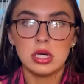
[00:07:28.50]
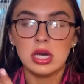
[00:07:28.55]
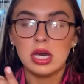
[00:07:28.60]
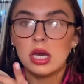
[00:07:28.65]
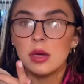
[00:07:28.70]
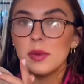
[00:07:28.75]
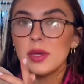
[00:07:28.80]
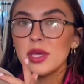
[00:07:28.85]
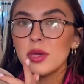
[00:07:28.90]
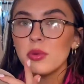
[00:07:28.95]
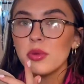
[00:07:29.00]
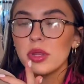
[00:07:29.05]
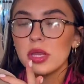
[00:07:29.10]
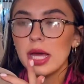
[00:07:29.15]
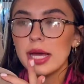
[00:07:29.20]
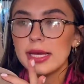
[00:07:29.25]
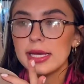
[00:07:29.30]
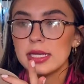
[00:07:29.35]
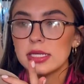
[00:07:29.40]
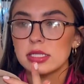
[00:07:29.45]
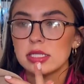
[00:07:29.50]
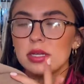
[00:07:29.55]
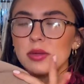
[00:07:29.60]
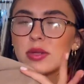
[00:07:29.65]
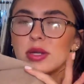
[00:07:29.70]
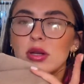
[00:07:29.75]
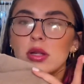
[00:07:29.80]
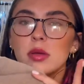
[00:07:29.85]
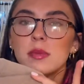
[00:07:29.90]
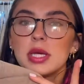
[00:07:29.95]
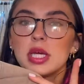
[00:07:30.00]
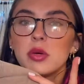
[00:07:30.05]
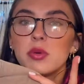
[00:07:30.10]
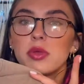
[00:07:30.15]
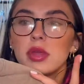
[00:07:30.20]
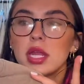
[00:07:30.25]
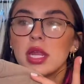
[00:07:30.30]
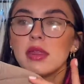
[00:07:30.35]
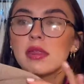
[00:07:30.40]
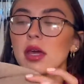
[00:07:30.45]
It'd be cute with leggings. It'd literally be cute with
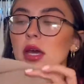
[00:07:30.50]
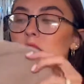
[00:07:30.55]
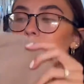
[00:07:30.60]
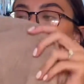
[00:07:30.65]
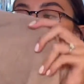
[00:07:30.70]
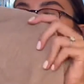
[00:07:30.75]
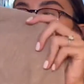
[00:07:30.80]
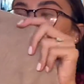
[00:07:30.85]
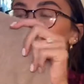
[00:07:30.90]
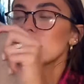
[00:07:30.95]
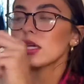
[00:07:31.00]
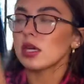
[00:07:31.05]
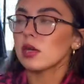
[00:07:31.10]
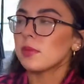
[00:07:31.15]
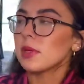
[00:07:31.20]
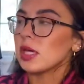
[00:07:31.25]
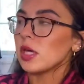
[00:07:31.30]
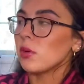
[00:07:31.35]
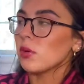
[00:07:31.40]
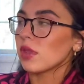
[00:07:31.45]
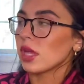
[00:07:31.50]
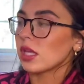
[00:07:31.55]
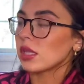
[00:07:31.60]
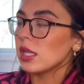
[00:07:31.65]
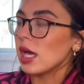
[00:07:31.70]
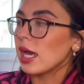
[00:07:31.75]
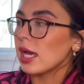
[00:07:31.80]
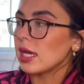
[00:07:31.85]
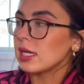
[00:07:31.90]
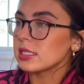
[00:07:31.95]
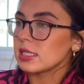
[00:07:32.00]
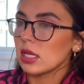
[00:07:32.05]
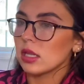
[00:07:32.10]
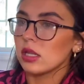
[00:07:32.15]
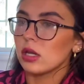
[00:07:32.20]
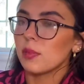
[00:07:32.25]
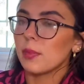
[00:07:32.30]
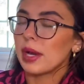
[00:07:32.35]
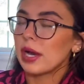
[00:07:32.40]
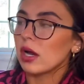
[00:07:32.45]
anything. I also think it'd be cute with like leggings and a
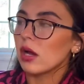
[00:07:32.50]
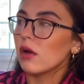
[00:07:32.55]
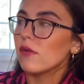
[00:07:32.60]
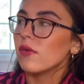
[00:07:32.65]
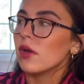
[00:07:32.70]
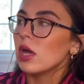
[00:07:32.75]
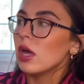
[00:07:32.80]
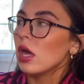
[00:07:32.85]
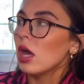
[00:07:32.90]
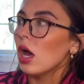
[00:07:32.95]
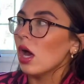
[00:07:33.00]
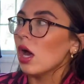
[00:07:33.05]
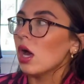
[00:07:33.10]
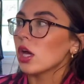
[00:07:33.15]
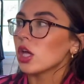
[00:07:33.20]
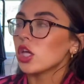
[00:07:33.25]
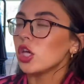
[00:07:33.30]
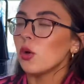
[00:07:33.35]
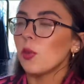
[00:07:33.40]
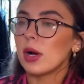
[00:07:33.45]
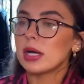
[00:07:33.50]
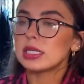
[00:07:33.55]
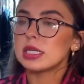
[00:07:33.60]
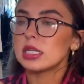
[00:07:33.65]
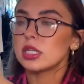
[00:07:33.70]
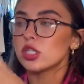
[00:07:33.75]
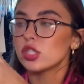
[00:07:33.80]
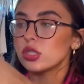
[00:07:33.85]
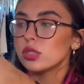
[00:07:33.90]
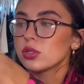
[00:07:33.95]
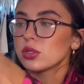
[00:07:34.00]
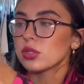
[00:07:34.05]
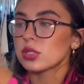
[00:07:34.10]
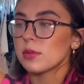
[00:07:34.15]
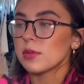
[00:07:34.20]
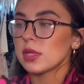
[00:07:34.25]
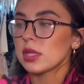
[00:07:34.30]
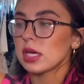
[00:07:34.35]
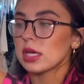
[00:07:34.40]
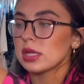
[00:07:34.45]
little pair of uh, cute white tennis shoes or
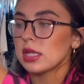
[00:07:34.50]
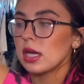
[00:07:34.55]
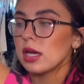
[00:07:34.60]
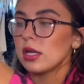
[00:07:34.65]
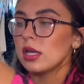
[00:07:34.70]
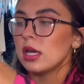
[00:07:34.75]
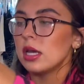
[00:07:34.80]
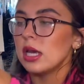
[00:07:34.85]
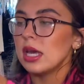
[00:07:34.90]
something like that.